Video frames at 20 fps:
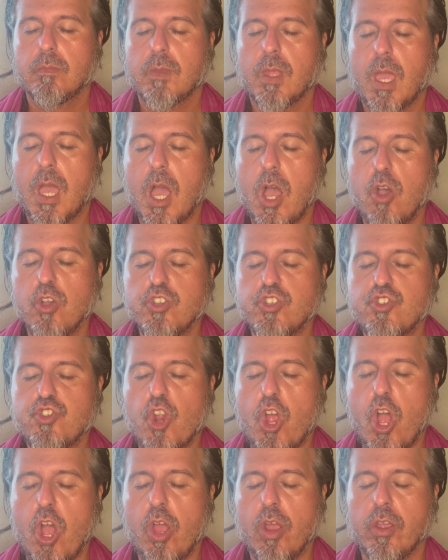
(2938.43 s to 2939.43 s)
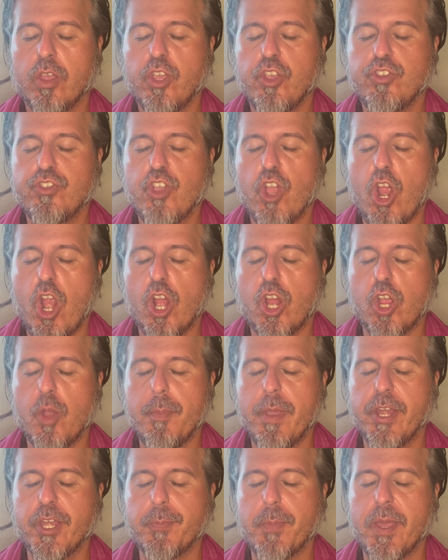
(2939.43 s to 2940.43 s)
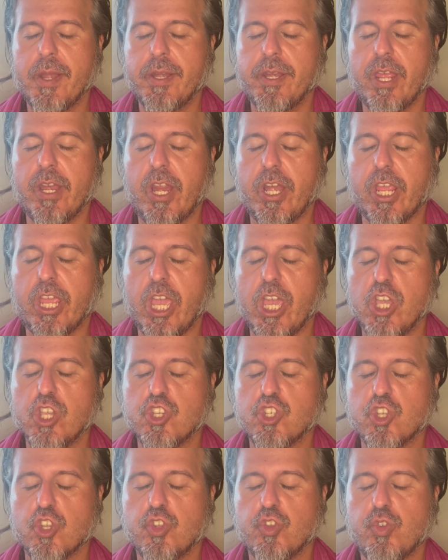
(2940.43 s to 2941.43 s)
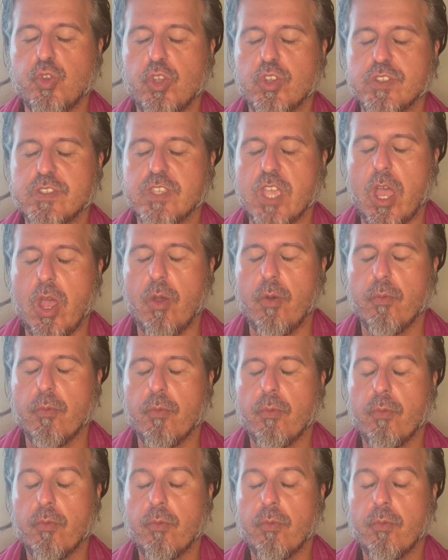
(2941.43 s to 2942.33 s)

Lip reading: How strong is your commitment, dedication to yourself?